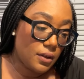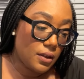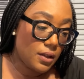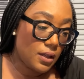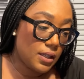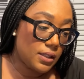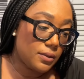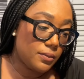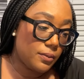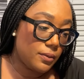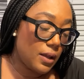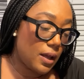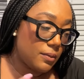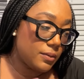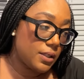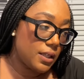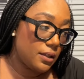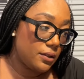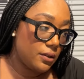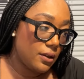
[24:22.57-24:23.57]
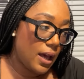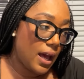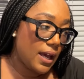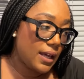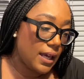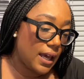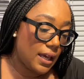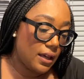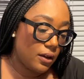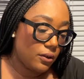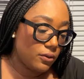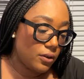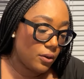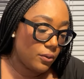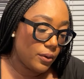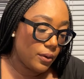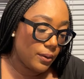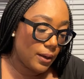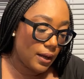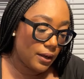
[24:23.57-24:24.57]
Because I'm telling you, I can't go
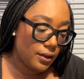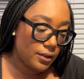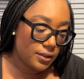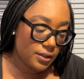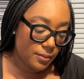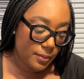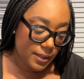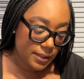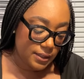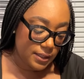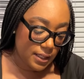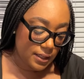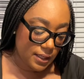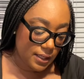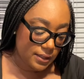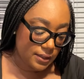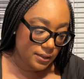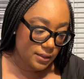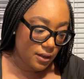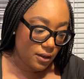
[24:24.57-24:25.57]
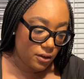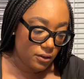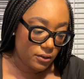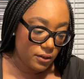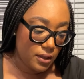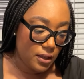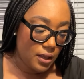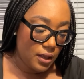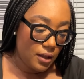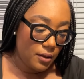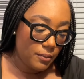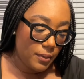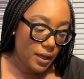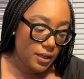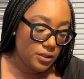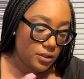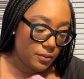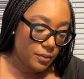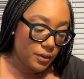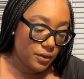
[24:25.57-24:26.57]
nowhere right here somebody sing that song.
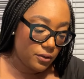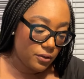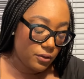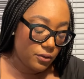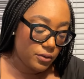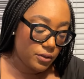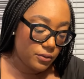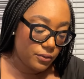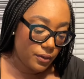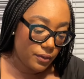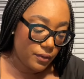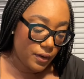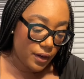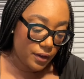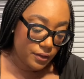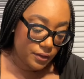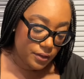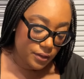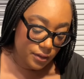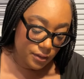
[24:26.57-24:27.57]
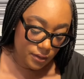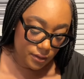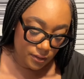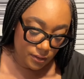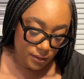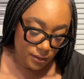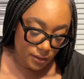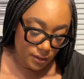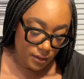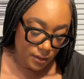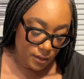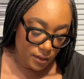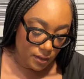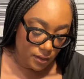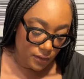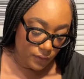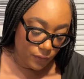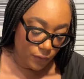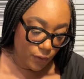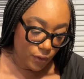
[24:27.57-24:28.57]
Page of Pentacles reversed.
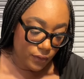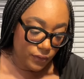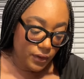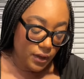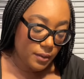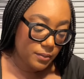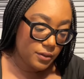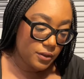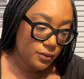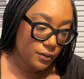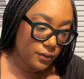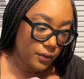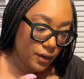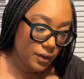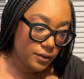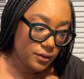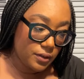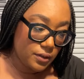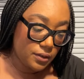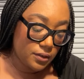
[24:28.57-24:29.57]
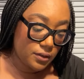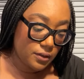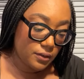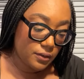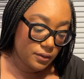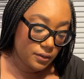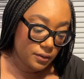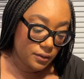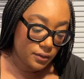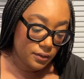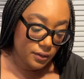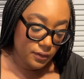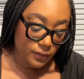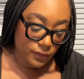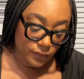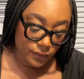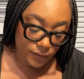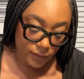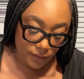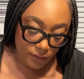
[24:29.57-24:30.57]
The Four of Cups reversed.
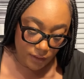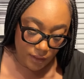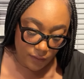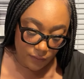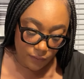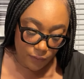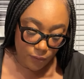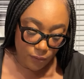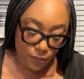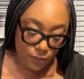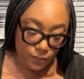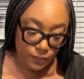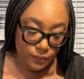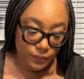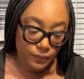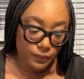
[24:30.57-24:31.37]
The Fool.